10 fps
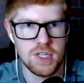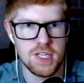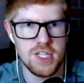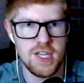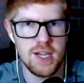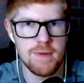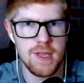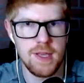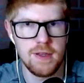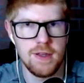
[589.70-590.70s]
Can she hear
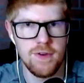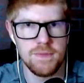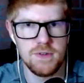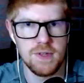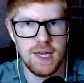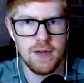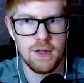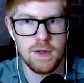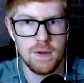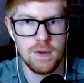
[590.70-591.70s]
me if I'm too loud?